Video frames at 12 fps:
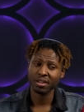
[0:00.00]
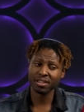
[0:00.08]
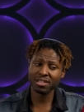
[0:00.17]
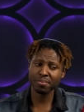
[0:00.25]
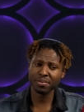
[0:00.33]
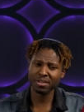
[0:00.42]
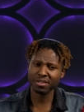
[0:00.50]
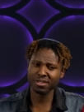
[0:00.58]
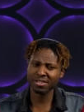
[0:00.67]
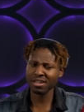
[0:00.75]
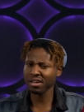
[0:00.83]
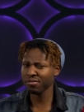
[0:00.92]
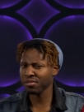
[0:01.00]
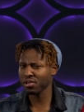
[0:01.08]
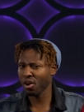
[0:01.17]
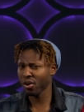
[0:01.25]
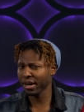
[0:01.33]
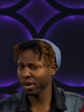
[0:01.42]
Except instead of
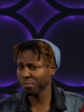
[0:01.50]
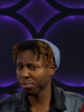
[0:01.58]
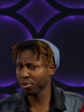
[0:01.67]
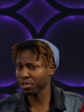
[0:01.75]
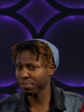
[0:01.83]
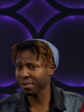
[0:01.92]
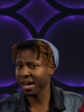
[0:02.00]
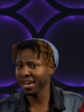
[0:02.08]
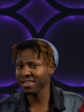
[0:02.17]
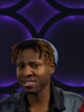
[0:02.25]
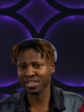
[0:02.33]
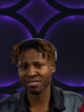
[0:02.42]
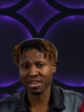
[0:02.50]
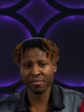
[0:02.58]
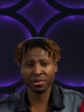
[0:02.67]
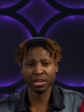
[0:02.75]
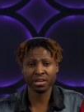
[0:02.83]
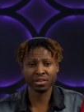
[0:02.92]
long airport goodbyes and
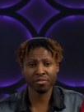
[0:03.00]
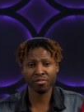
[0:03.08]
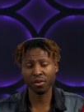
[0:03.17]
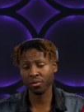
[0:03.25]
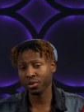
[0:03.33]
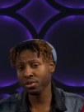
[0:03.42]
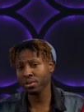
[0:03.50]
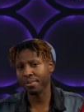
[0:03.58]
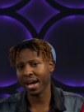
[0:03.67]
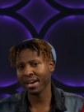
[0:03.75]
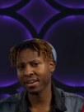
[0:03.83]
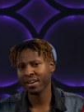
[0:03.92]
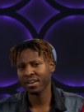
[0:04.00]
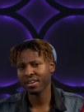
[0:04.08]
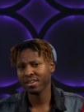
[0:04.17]
never getting their favorite hoodie back,